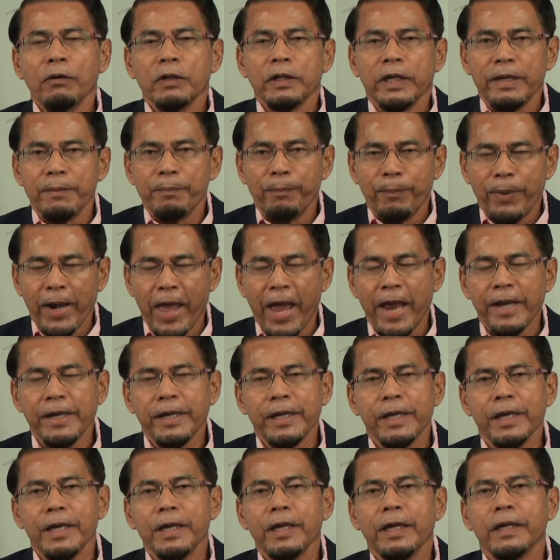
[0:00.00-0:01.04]
in
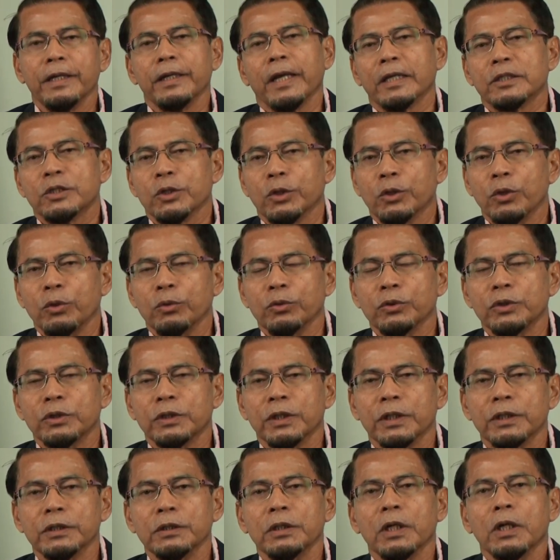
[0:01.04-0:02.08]
planning, in
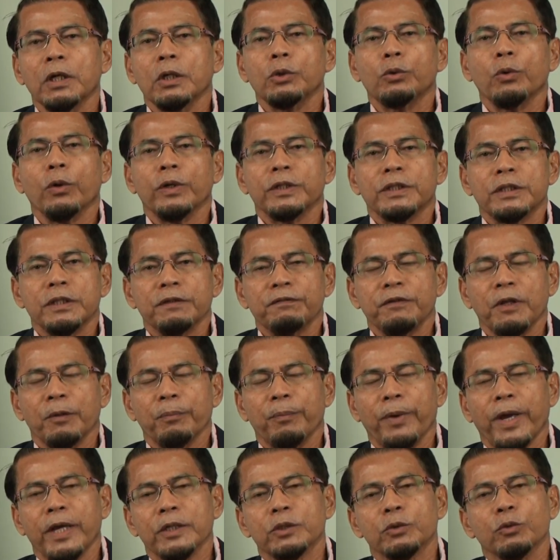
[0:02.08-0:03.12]
execution, to achieve the
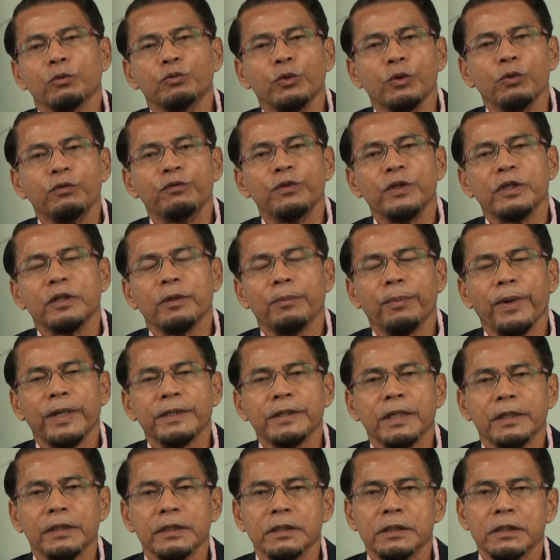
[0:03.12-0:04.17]
best, to fulfill the
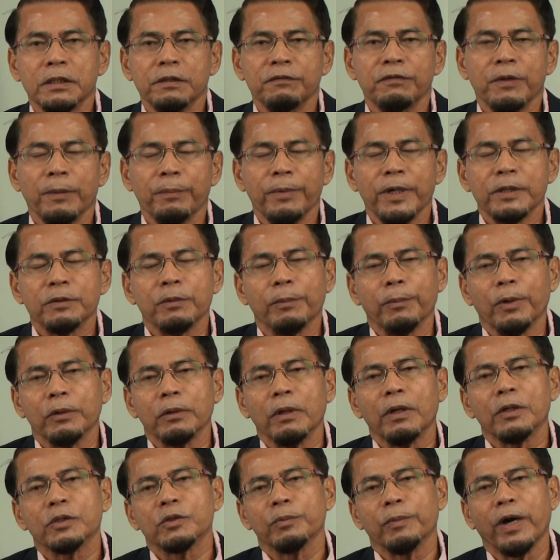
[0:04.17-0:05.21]
best and receive the best from
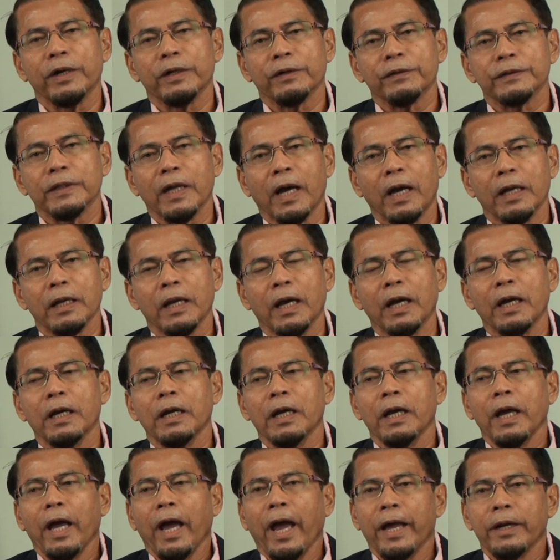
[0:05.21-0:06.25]
Allah subhanahu wa ta'ala,
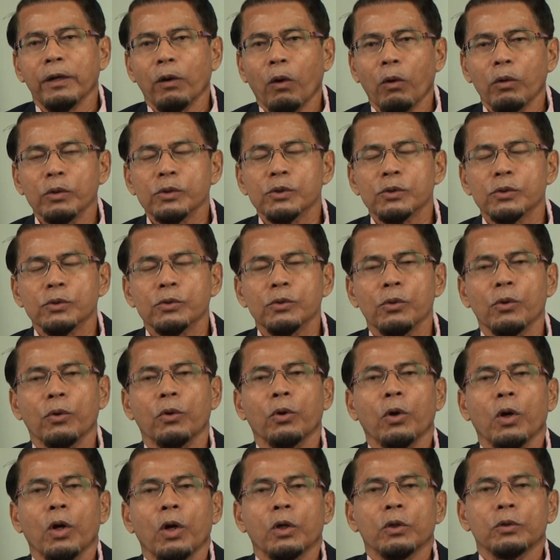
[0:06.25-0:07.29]
and
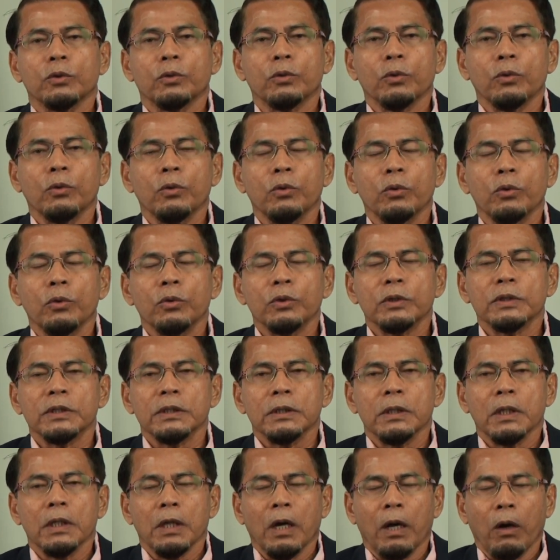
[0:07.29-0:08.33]
also do
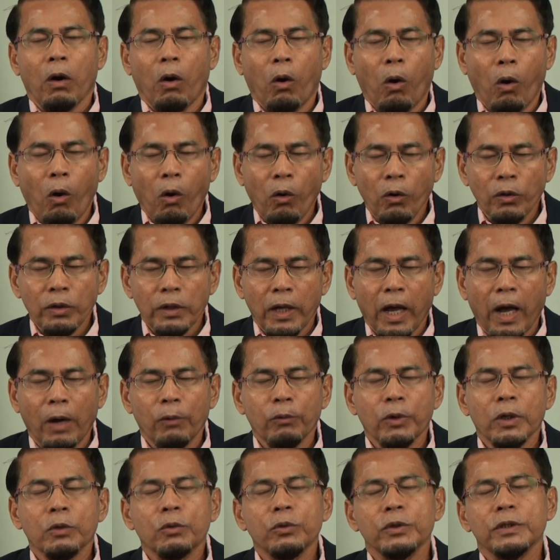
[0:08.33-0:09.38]
all
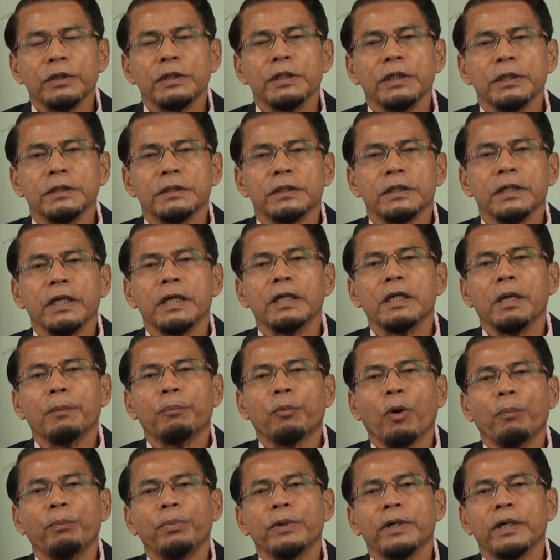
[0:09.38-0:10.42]
our good deeds in a
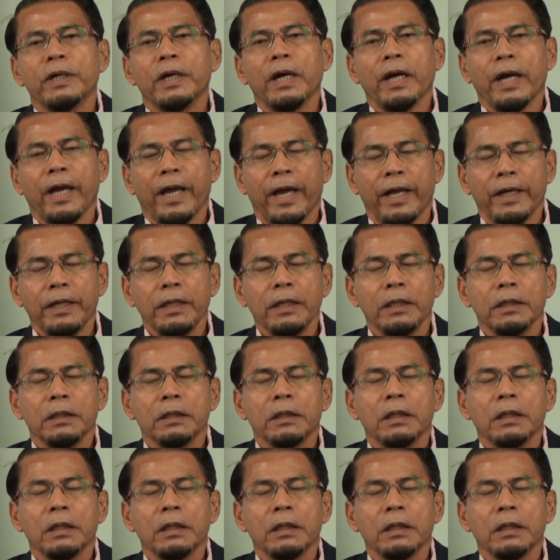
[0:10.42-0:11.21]
proper and